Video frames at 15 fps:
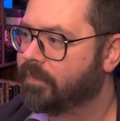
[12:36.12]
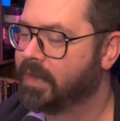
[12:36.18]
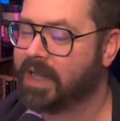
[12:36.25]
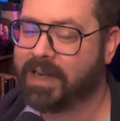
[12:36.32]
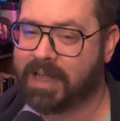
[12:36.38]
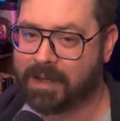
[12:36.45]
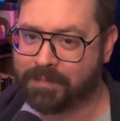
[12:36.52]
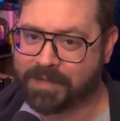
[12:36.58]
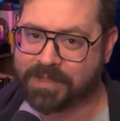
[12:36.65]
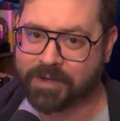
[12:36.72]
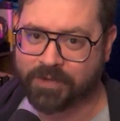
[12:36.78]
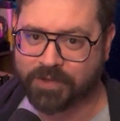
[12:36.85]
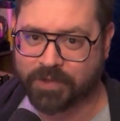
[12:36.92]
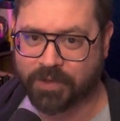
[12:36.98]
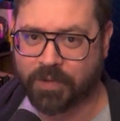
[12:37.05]
And
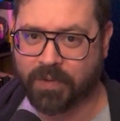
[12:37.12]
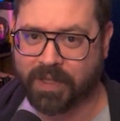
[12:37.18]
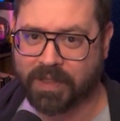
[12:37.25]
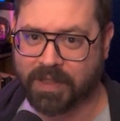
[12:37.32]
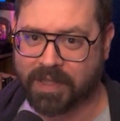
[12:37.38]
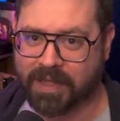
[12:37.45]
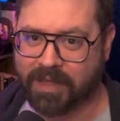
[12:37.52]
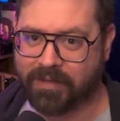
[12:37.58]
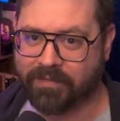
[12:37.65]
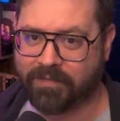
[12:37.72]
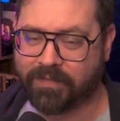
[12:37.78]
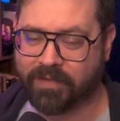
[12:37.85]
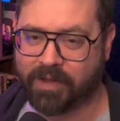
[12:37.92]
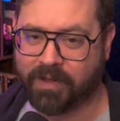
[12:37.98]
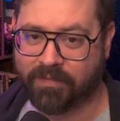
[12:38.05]
episodes are going
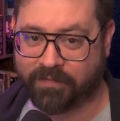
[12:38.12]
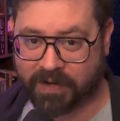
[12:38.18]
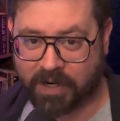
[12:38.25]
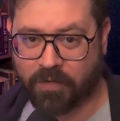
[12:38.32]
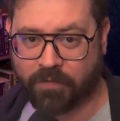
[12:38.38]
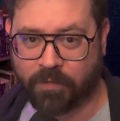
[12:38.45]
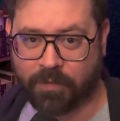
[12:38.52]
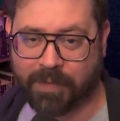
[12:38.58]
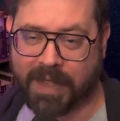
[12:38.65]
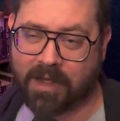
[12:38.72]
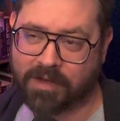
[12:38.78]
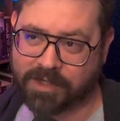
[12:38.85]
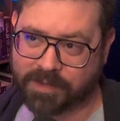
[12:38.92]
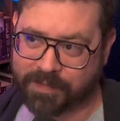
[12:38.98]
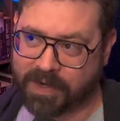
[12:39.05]
live in video format
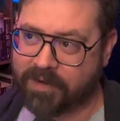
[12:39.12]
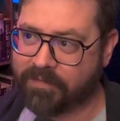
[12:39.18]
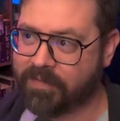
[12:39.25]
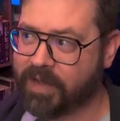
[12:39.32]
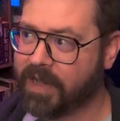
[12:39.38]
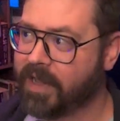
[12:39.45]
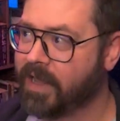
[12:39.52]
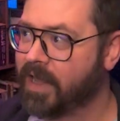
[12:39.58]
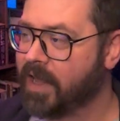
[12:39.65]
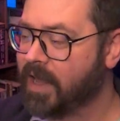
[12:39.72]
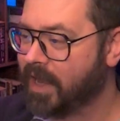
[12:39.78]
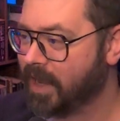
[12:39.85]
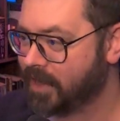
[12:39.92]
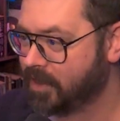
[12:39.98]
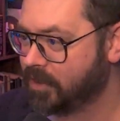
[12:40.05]
on Spotify
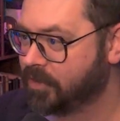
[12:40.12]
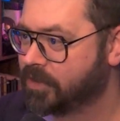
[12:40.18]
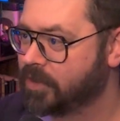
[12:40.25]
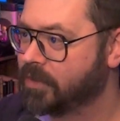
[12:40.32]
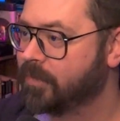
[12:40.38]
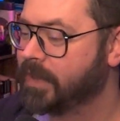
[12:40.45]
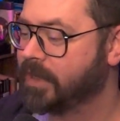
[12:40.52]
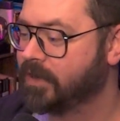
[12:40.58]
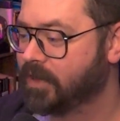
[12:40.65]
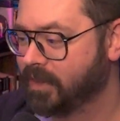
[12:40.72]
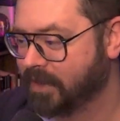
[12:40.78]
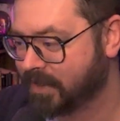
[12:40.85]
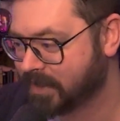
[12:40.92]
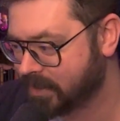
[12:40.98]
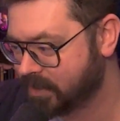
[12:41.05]
and YouTube, and you
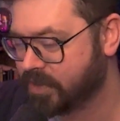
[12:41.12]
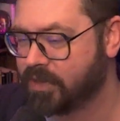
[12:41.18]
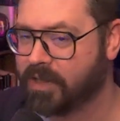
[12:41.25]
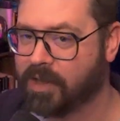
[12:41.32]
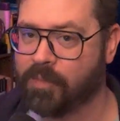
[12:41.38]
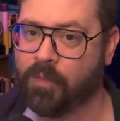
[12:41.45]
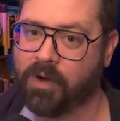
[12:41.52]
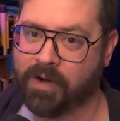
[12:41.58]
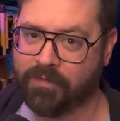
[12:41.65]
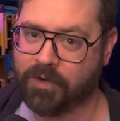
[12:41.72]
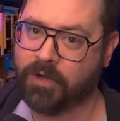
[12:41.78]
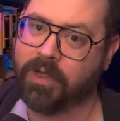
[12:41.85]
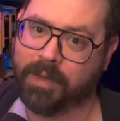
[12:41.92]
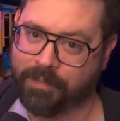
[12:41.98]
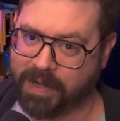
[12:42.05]
can listen to them wherever
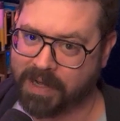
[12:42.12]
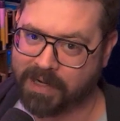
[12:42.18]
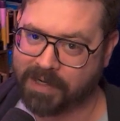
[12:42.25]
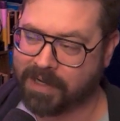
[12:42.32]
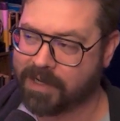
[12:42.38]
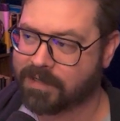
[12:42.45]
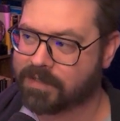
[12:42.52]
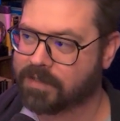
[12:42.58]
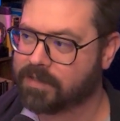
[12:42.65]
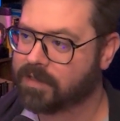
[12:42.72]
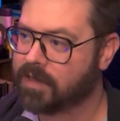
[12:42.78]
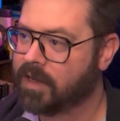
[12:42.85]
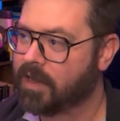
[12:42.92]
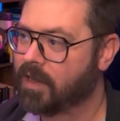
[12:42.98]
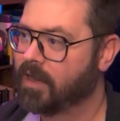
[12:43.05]
you get podcasts.
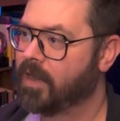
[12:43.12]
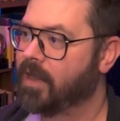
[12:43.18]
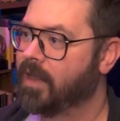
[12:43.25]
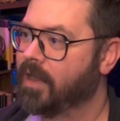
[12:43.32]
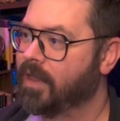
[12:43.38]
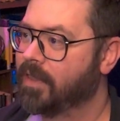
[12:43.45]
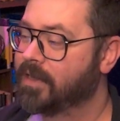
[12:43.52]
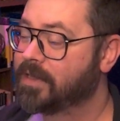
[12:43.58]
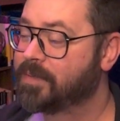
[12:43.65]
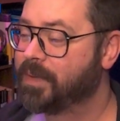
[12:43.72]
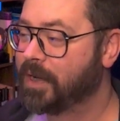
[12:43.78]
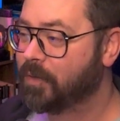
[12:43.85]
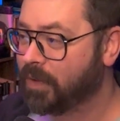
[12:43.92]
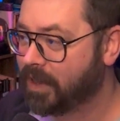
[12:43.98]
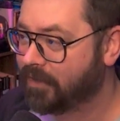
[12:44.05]
This has
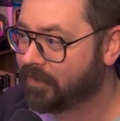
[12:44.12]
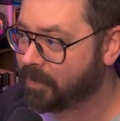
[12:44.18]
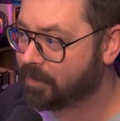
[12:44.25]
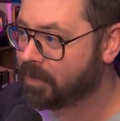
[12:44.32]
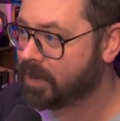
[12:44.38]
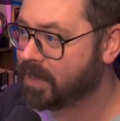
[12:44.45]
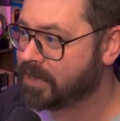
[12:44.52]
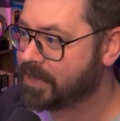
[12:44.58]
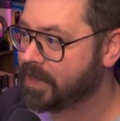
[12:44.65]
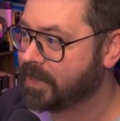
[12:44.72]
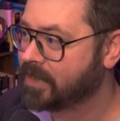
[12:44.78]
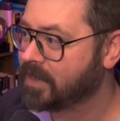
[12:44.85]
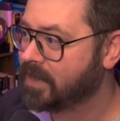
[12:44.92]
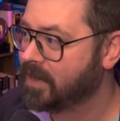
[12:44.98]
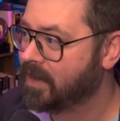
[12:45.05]
been a really fun
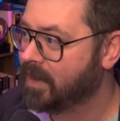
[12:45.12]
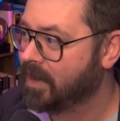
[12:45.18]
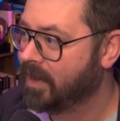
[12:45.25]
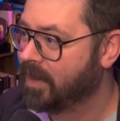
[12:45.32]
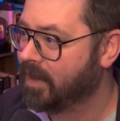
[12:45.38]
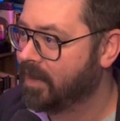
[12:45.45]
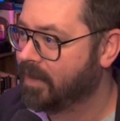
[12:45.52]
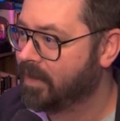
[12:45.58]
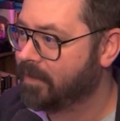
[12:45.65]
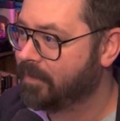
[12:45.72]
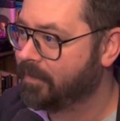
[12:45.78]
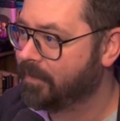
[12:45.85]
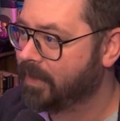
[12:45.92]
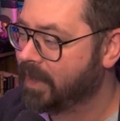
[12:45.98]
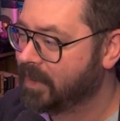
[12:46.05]
project.
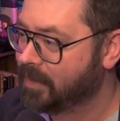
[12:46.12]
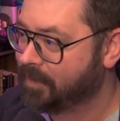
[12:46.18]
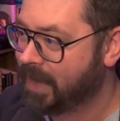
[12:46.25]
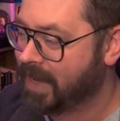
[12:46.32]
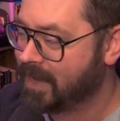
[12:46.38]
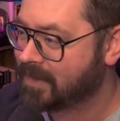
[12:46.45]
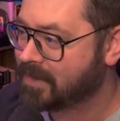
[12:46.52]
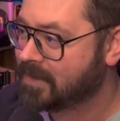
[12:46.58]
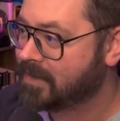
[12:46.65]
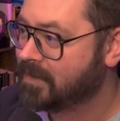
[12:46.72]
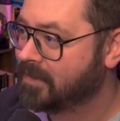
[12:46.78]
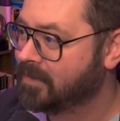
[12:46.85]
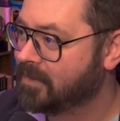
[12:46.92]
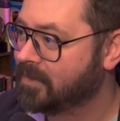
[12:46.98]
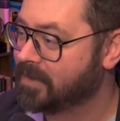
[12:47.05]
In the past,
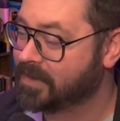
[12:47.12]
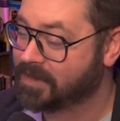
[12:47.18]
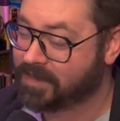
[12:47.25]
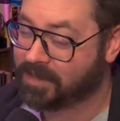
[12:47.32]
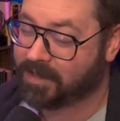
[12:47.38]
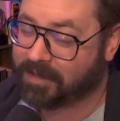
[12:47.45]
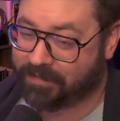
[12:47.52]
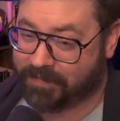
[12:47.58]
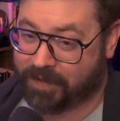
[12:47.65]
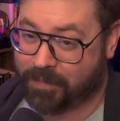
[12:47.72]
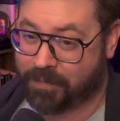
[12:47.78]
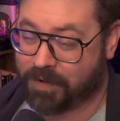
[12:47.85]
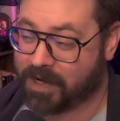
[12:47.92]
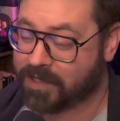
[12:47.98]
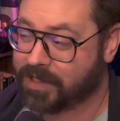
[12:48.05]
this is still a
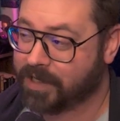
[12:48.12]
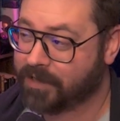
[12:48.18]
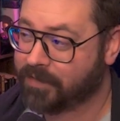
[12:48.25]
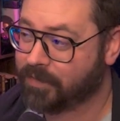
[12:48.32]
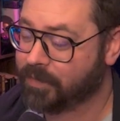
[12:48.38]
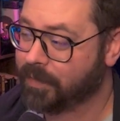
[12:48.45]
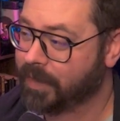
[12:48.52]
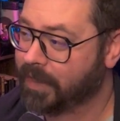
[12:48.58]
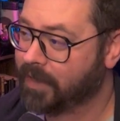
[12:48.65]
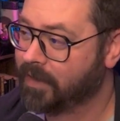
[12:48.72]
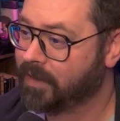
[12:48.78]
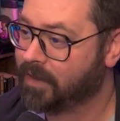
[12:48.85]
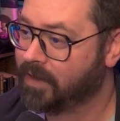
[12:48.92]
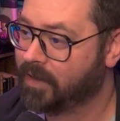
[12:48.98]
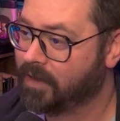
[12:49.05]
fun project for me,